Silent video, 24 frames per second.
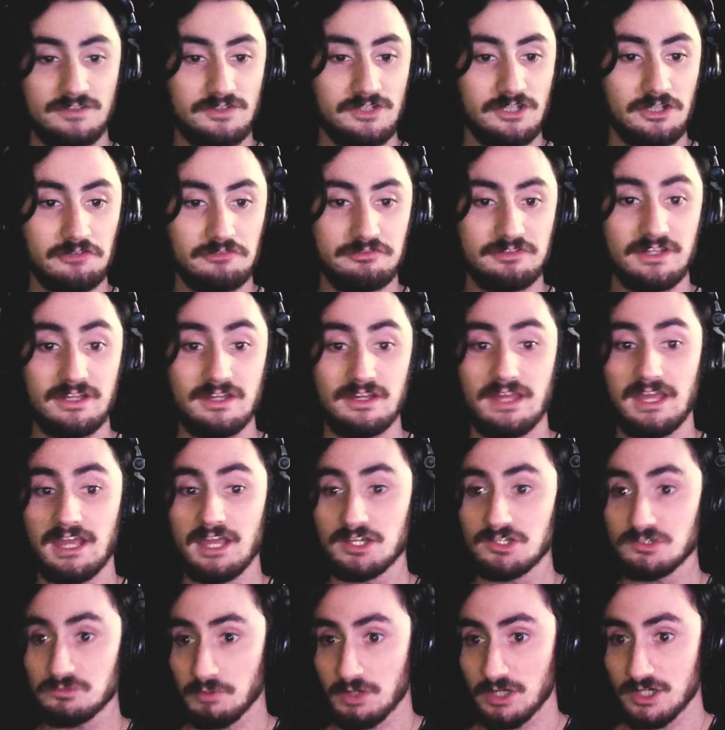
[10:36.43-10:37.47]
Philadelphia,
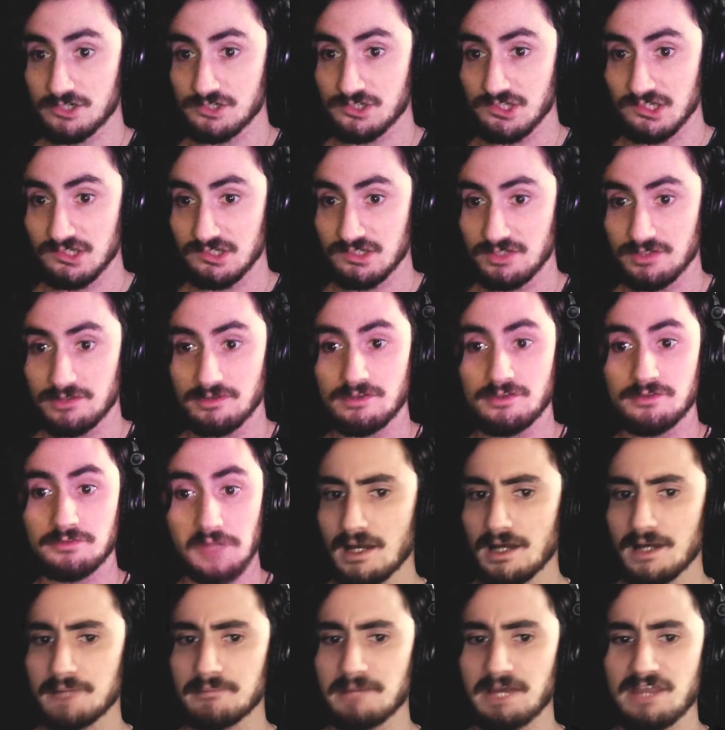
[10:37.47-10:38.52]
and Washington.
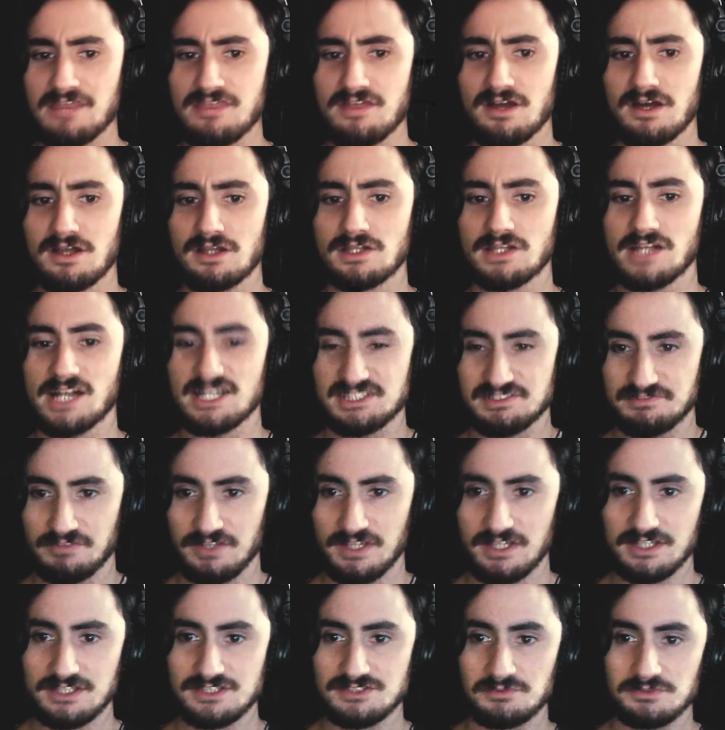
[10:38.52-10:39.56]
I thought
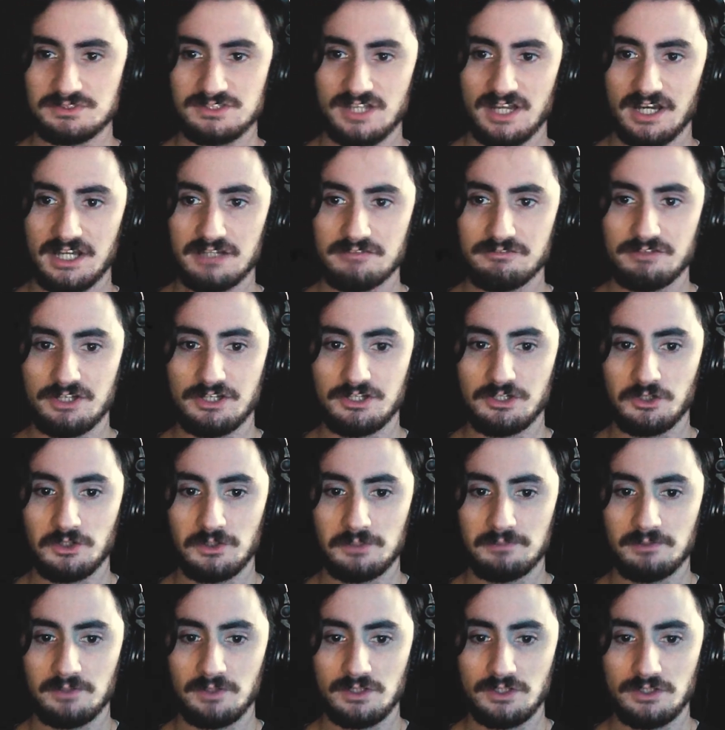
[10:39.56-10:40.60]
Las Vegas was kind of a
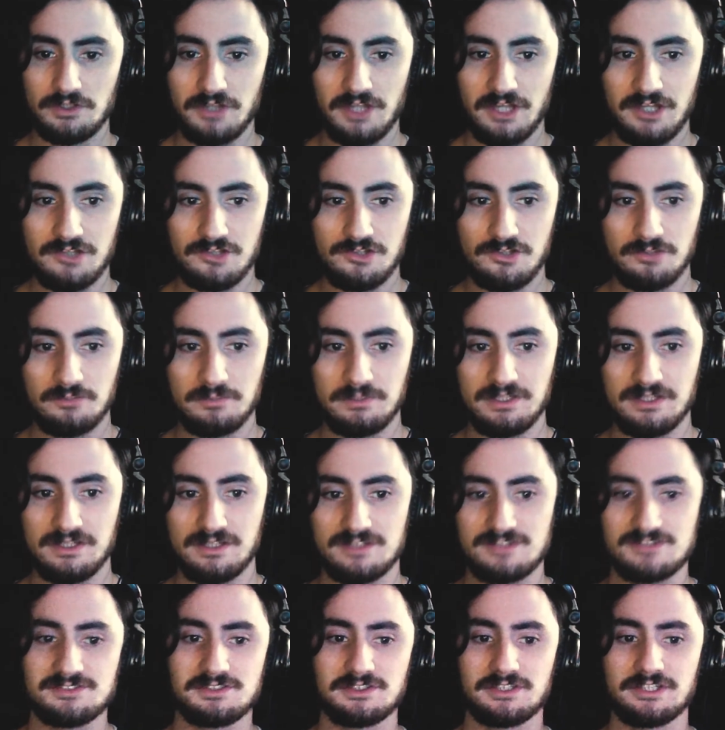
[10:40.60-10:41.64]
notable location
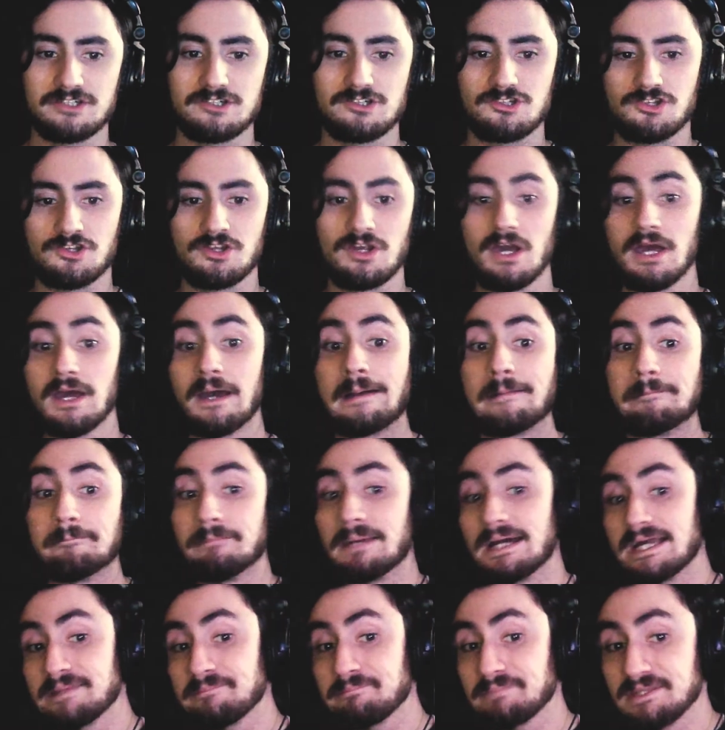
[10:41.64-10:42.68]
because Lynch
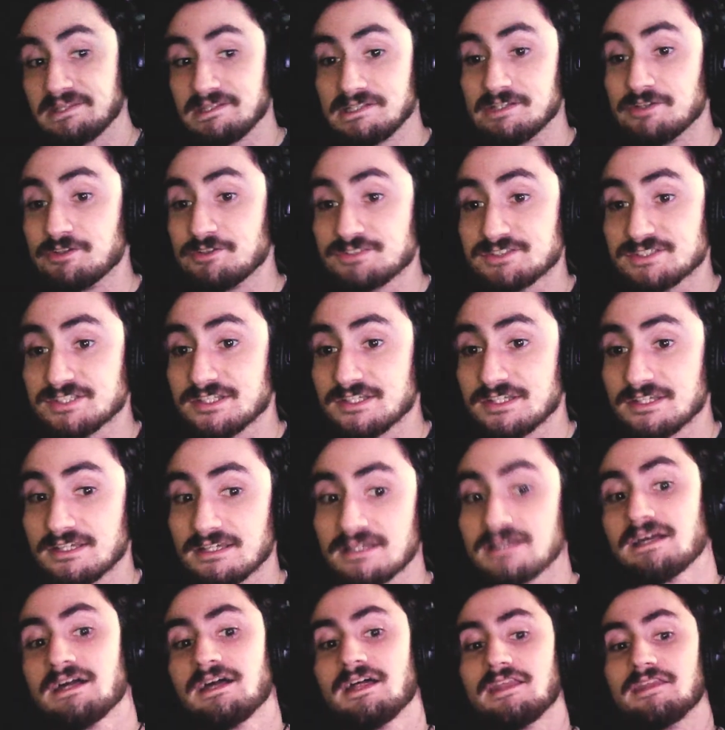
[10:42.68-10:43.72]
might be
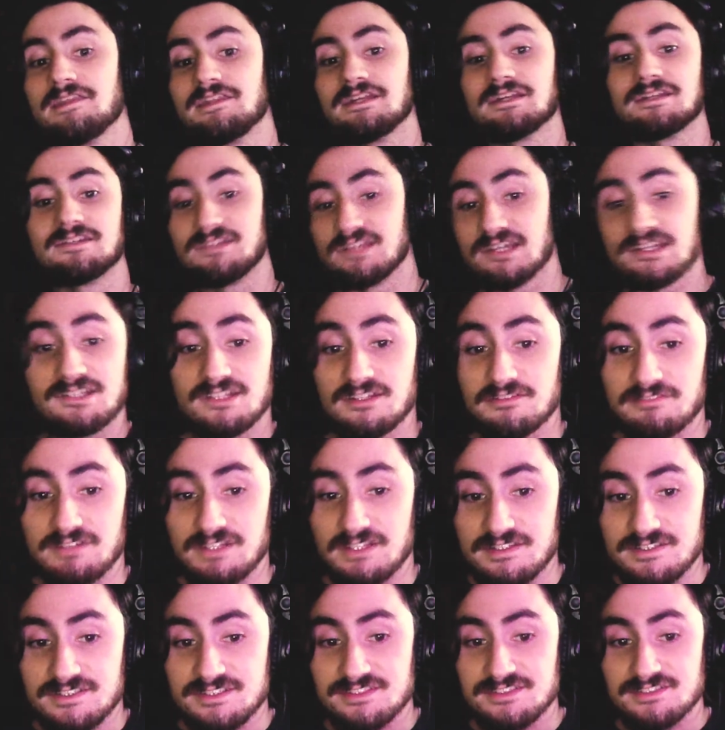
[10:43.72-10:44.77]
using the
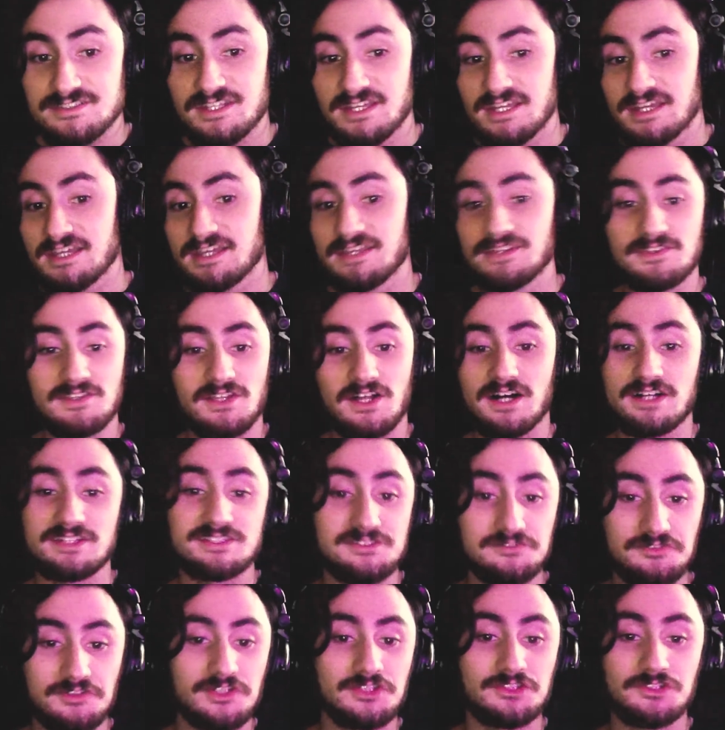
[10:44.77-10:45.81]
addictiveness and
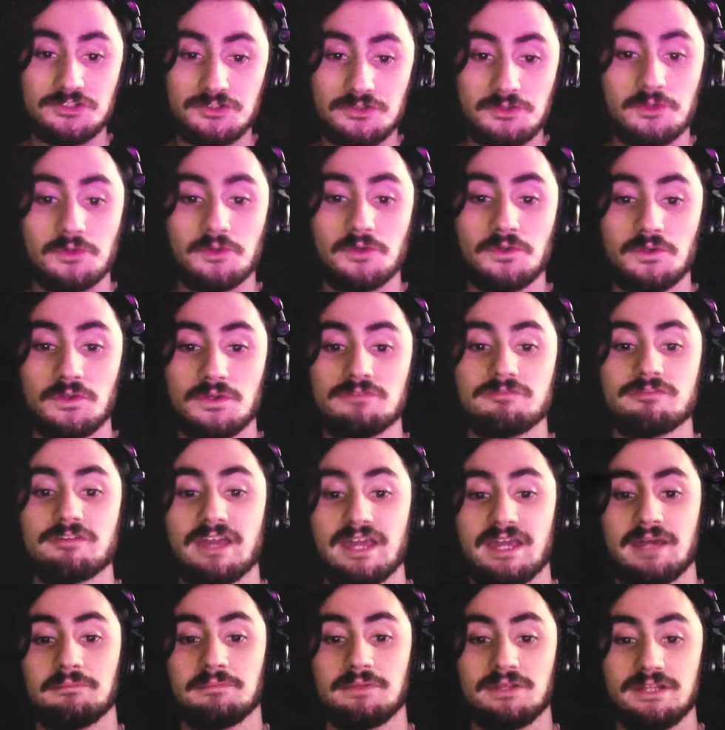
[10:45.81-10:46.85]
loss of control
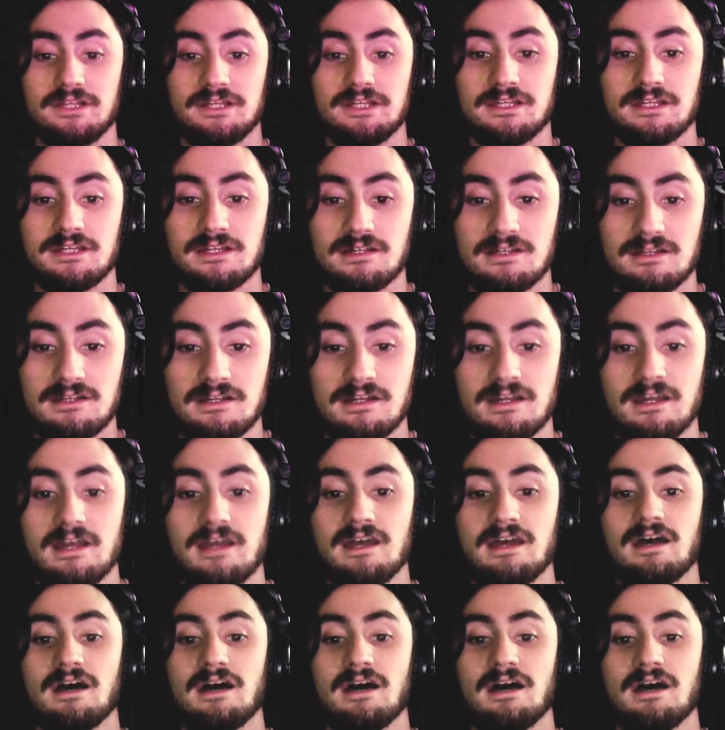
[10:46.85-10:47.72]
of gambling,